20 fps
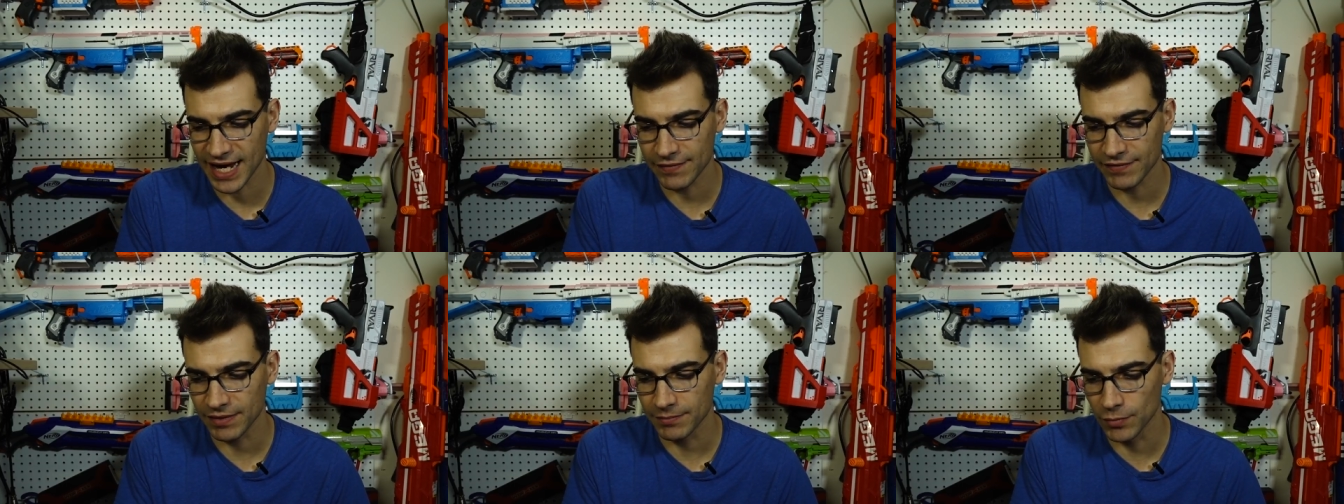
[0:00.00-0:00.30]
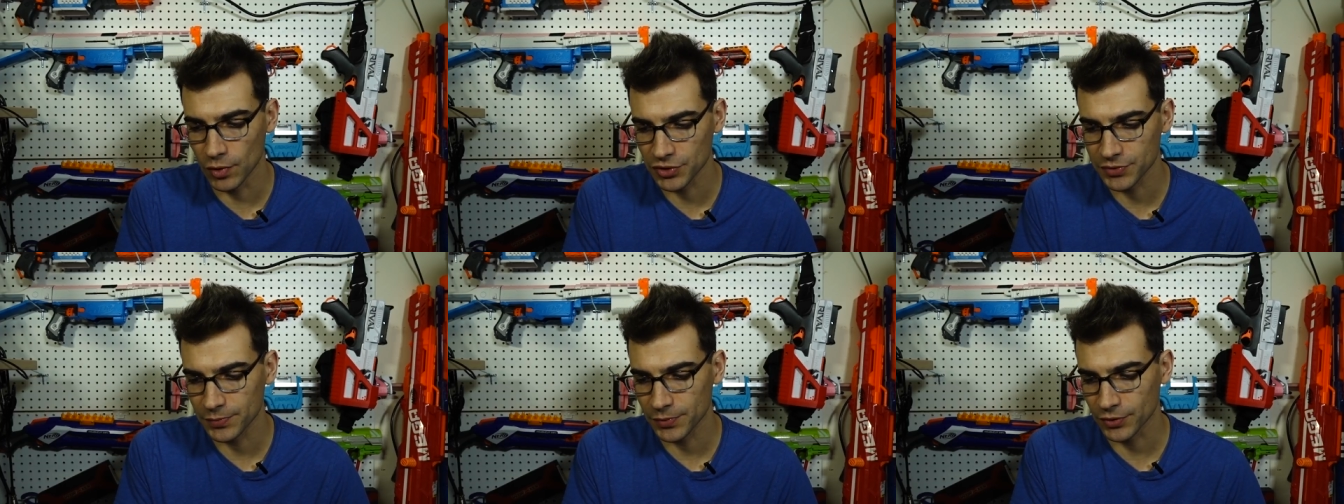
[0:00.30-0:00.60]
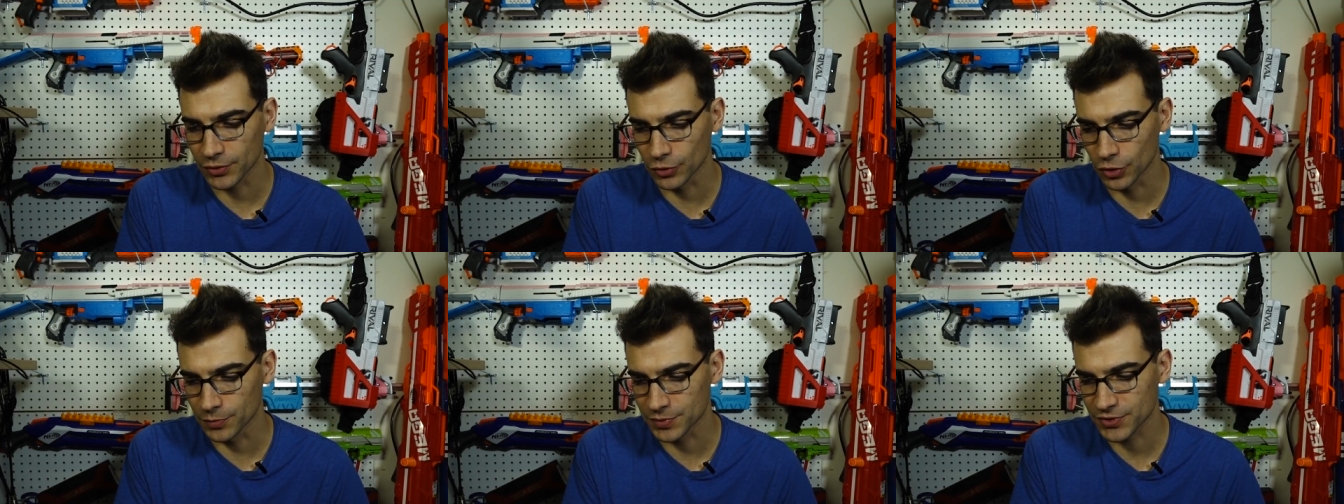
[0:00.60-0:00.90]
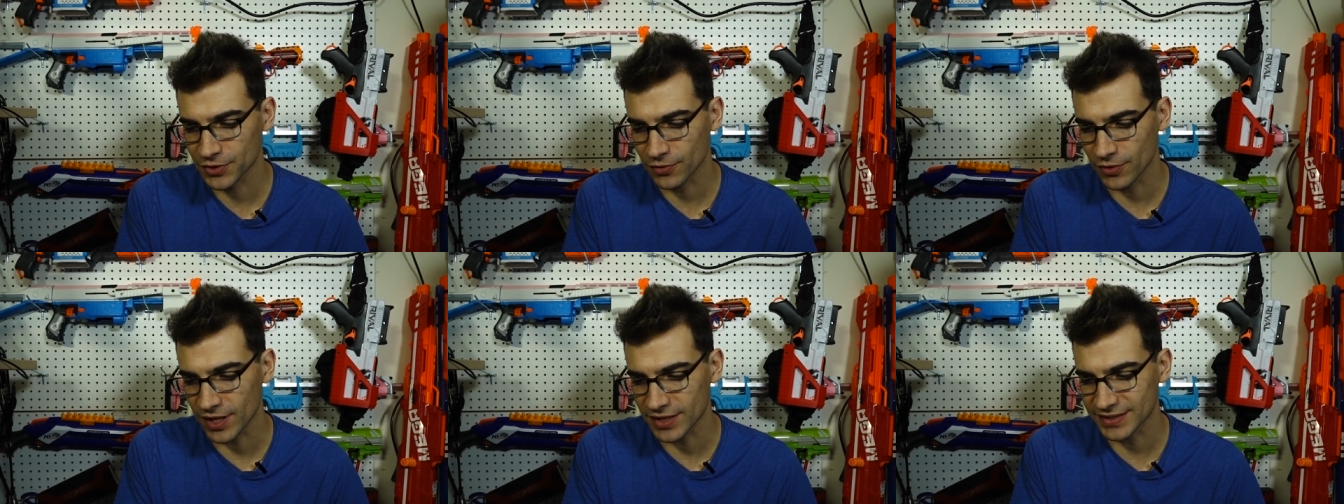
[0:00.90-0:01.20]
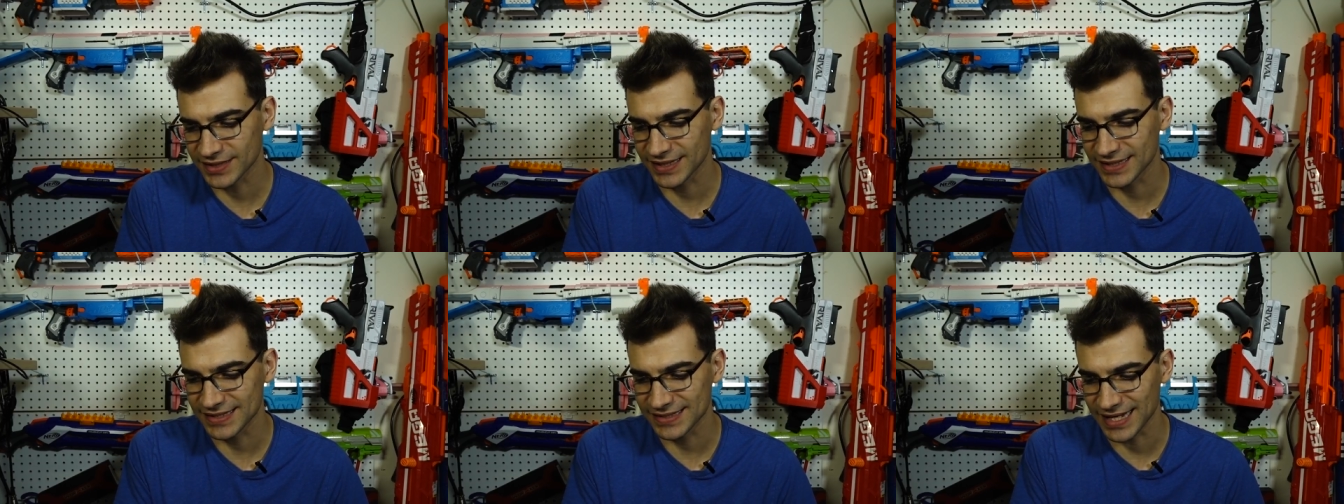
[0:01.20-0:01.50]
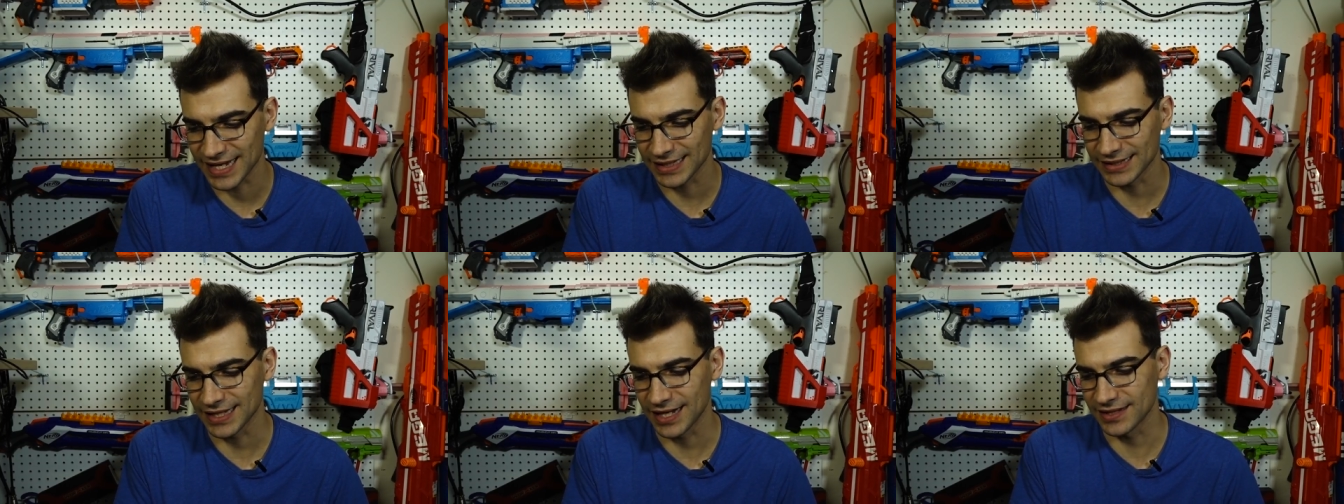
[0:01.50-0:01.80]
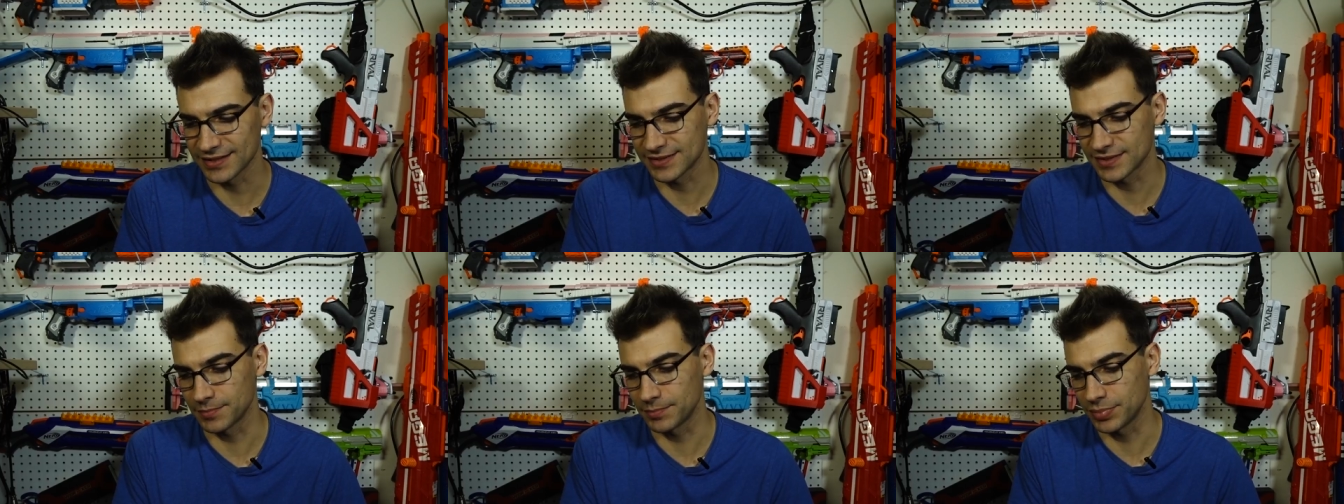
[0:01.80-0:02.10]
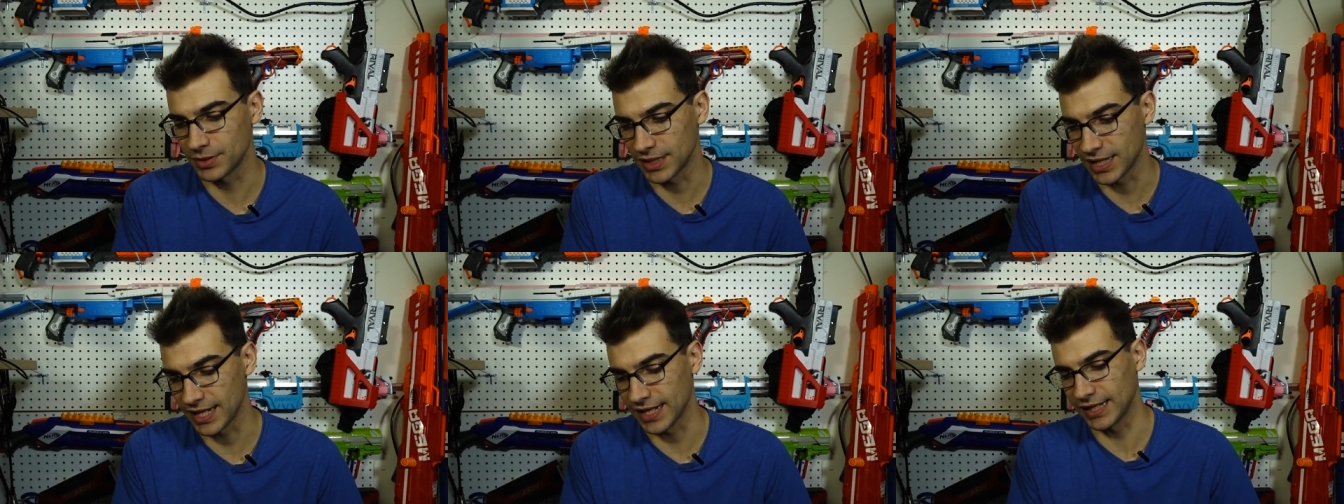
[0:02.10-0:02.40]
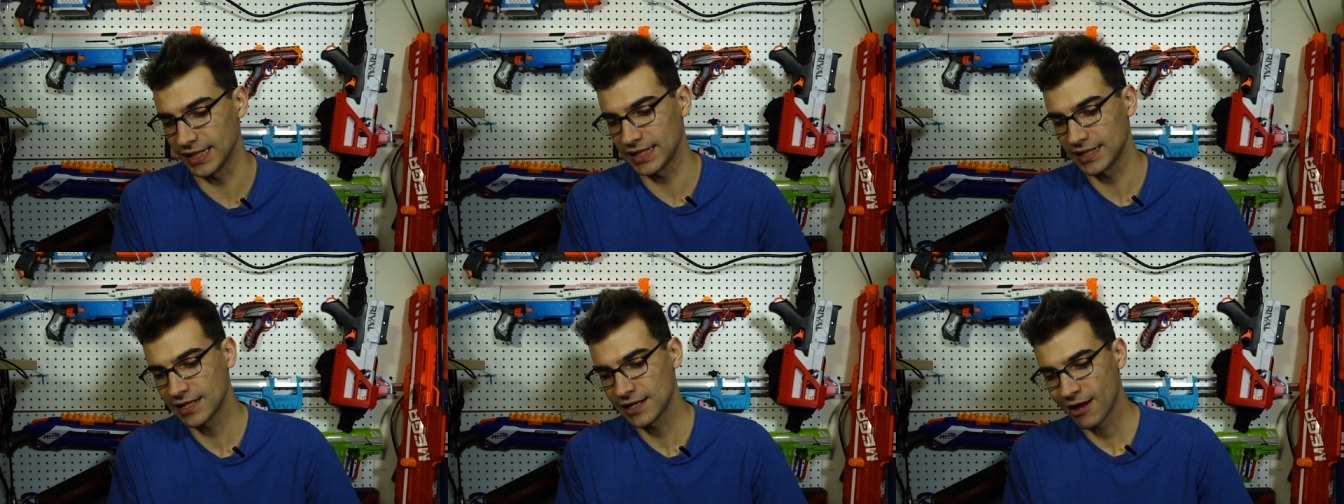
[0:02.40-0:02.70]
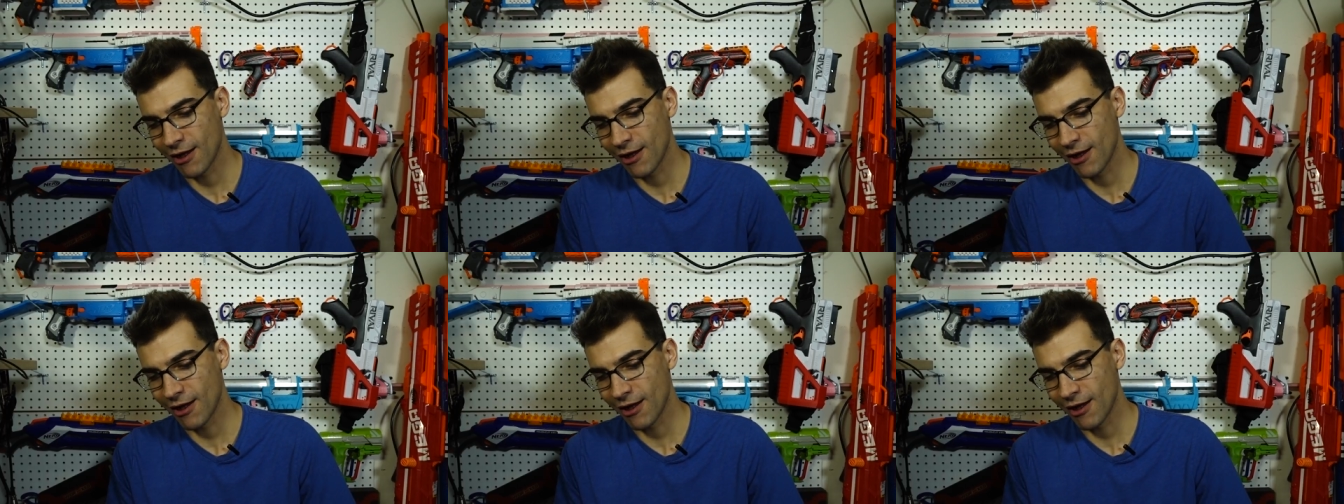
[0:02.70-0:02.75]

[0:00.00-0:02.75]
having multiple groups crossing state lines to play?